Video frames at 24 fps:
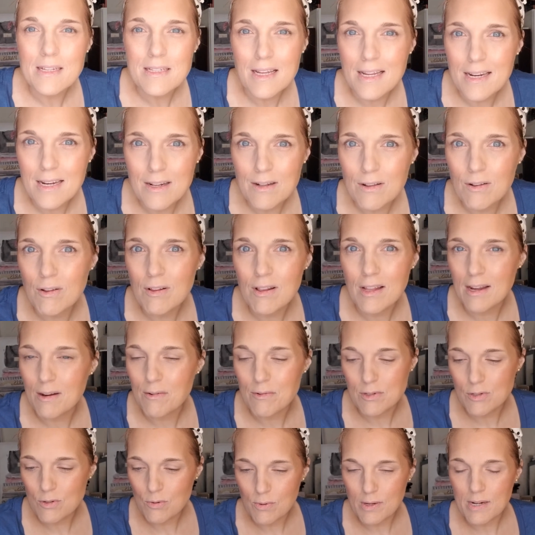I didn't look like I was
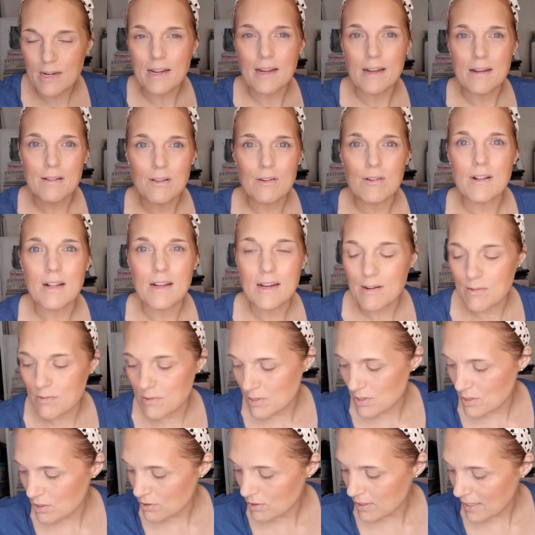20. I looked like I was
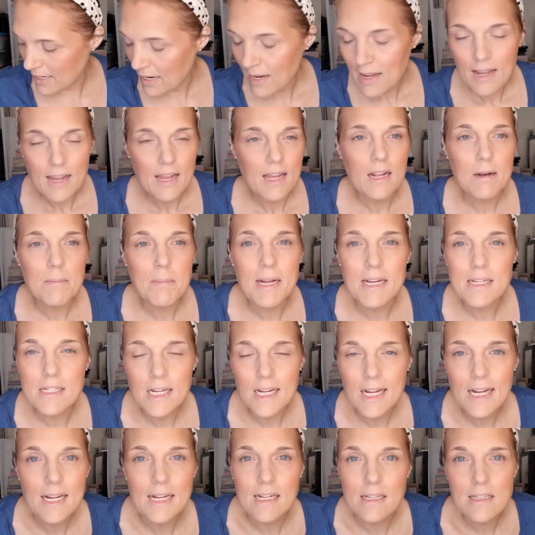30. In my
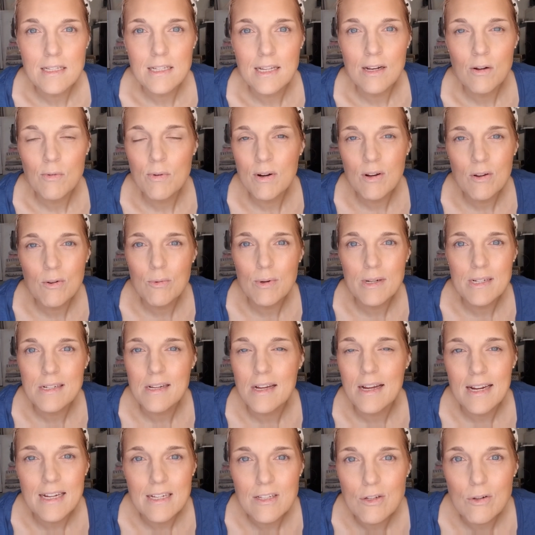teens, anyone who went to
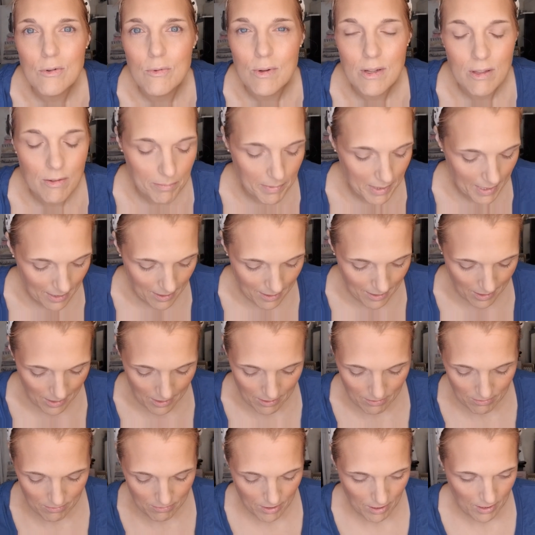high school with me,
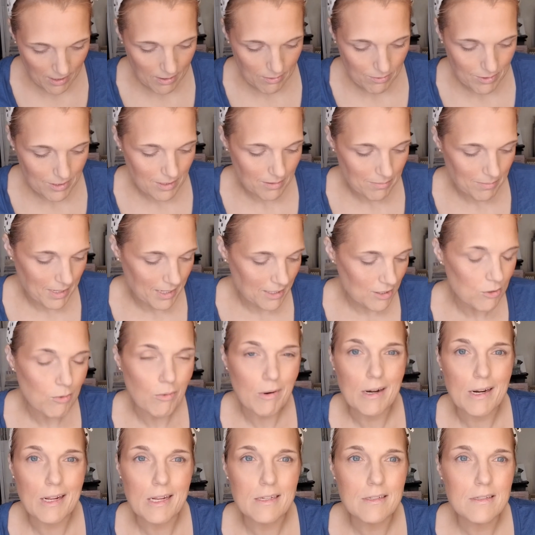thought I was in my
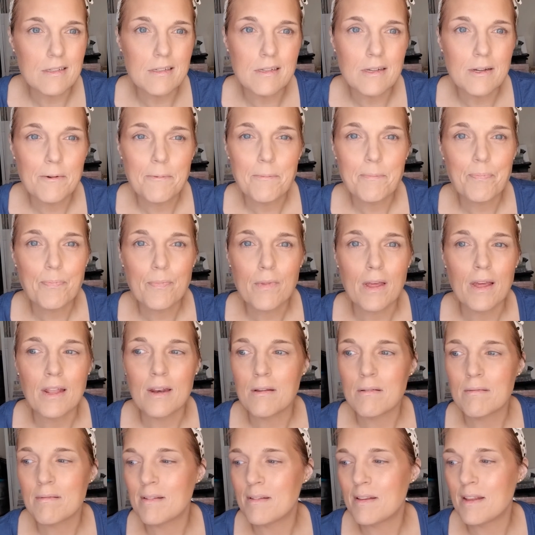20s.
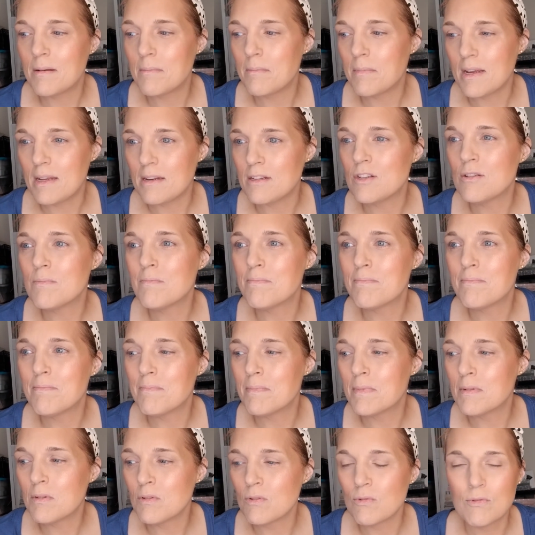And in my
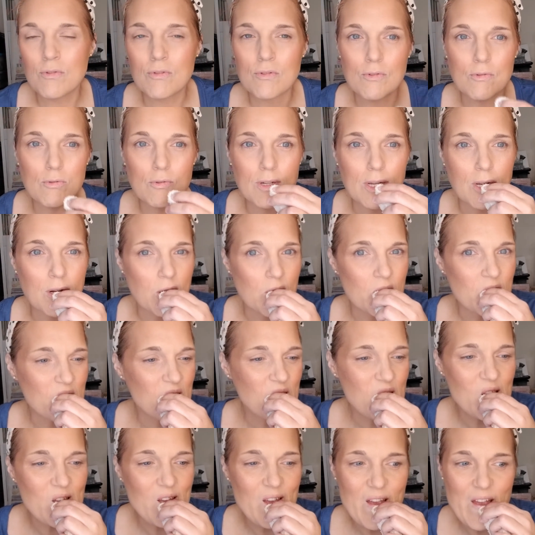middle school years,
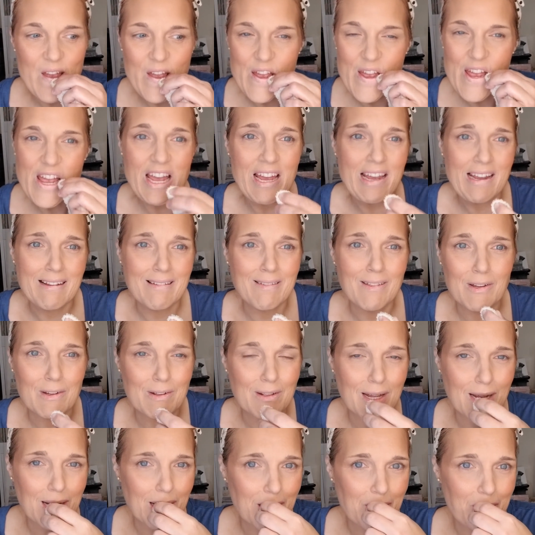I looked
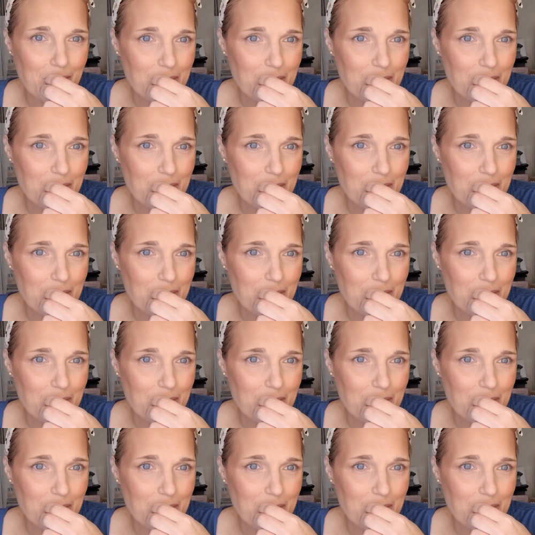like I